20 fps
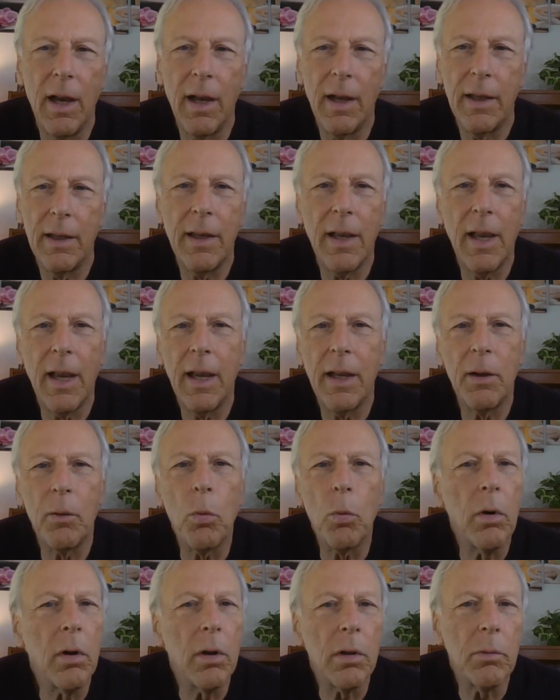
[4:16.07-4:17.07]
He gained
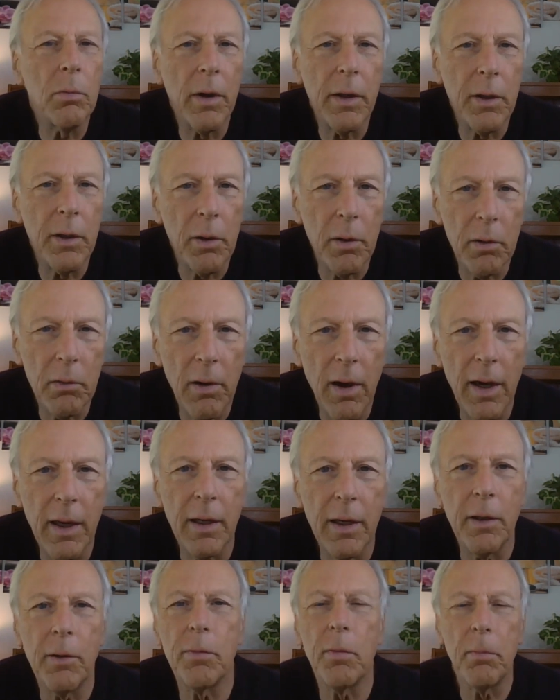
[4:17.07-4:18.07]
worldwide
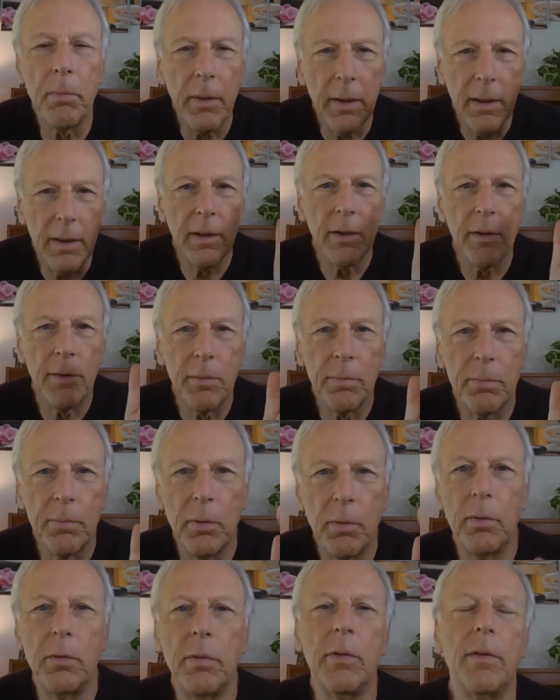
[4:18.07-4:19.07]
notoriety for bending
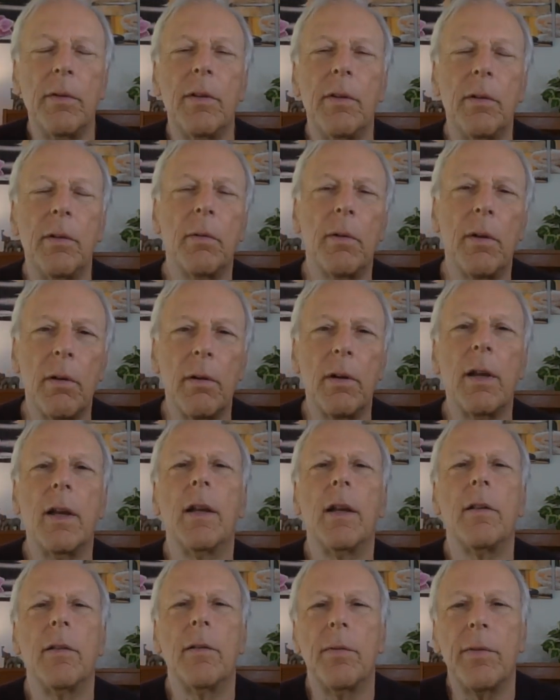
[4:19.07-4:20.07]
spoons and doing all
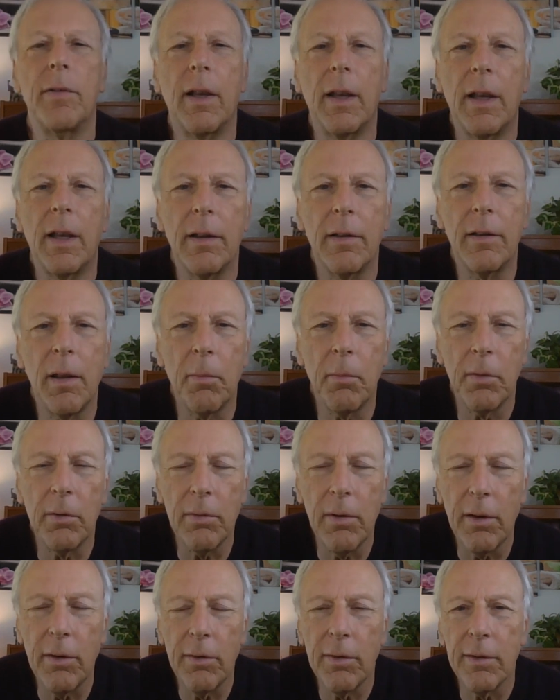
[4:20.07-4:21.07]
kinds of psychic
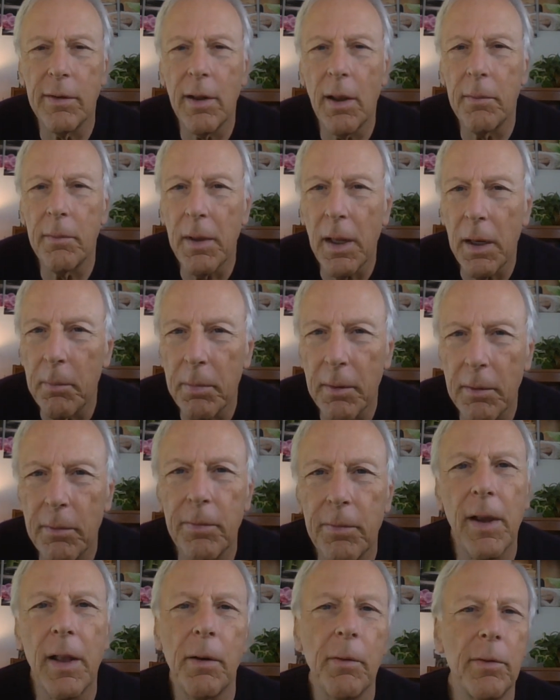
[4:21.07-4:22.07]
demonstrations. Now, I'm not a big
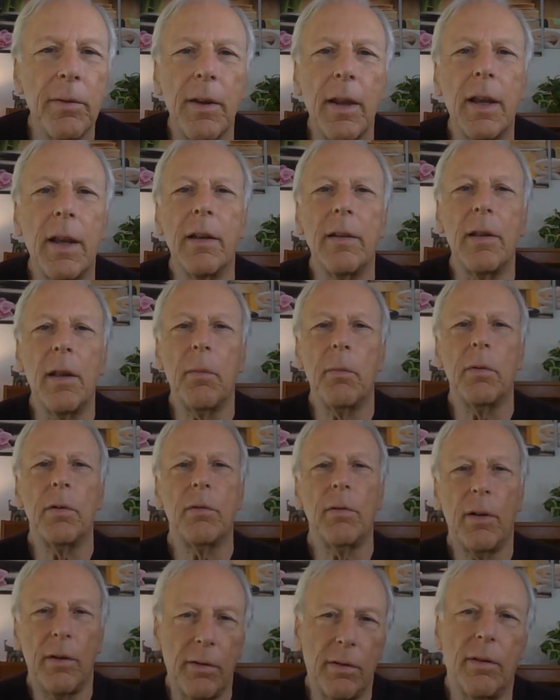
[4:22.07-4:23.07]
fan of psychic
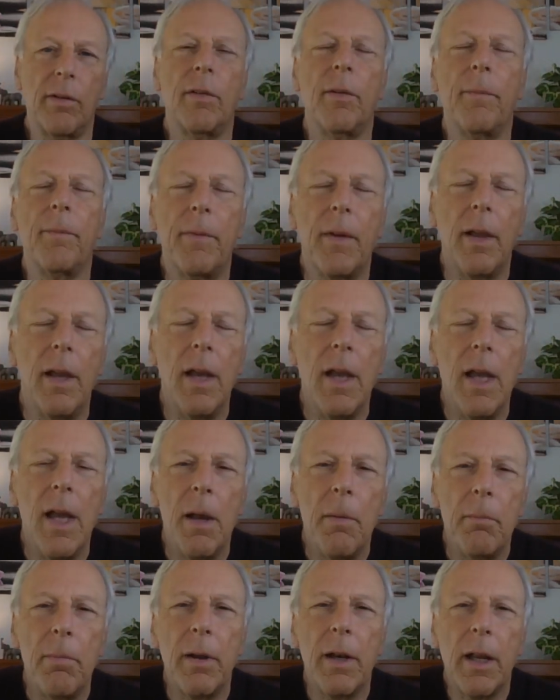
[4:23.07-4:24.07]
demonstrations,
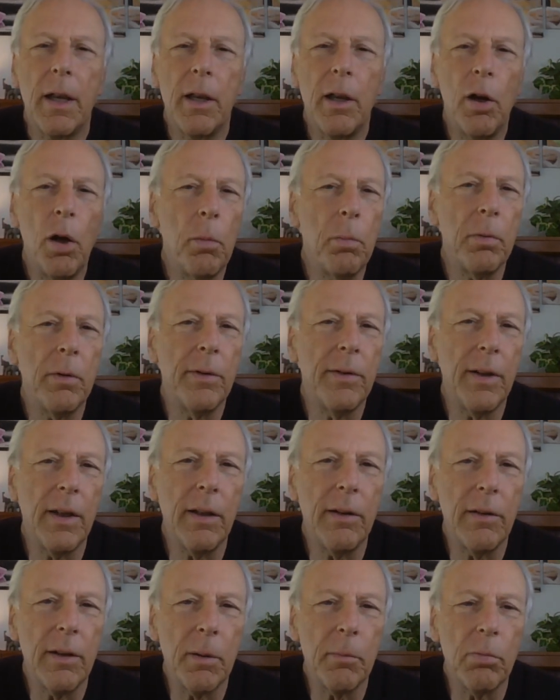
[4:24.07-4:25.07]
but I
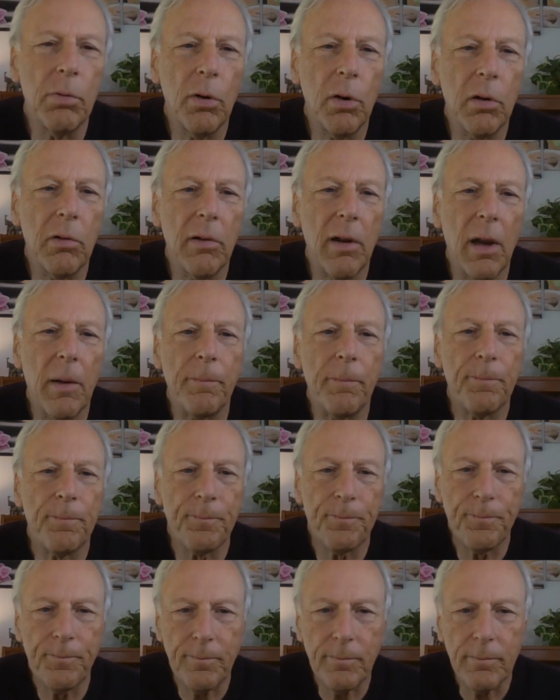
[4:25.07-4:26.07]
co-presented a program
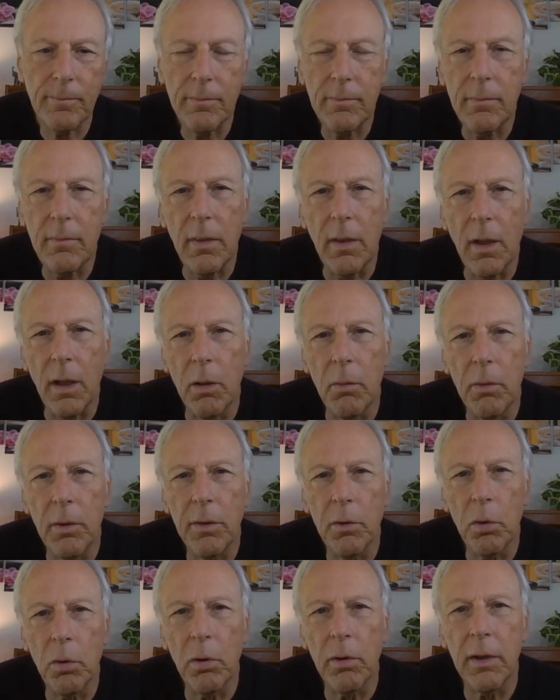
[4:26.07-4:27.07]
with
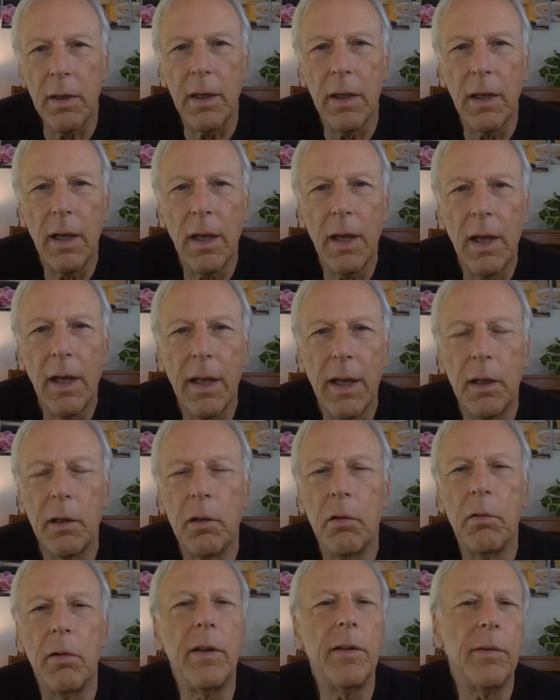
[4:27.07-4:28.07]
Uri in
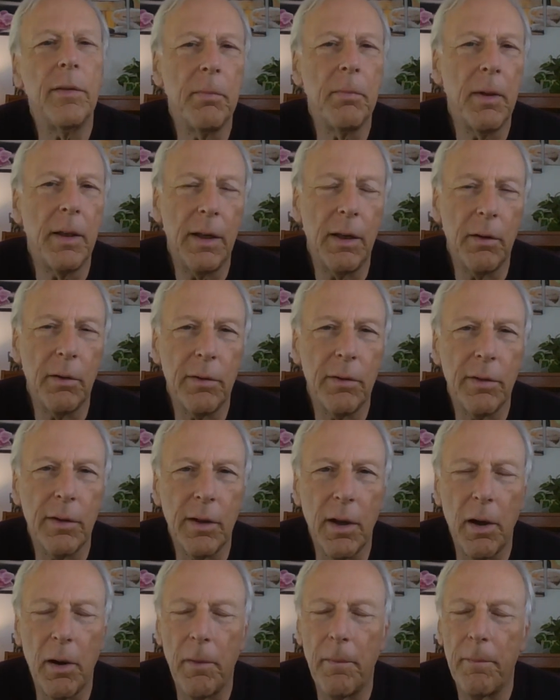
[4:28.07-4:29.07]
Greece many years
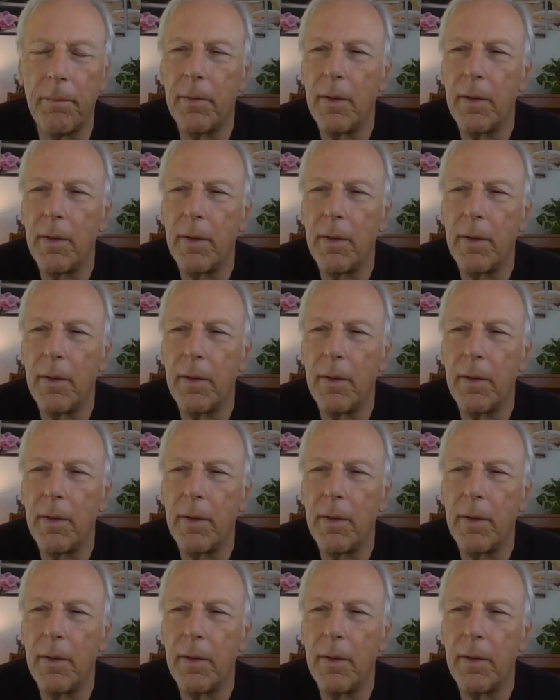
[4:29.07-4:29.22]
ago.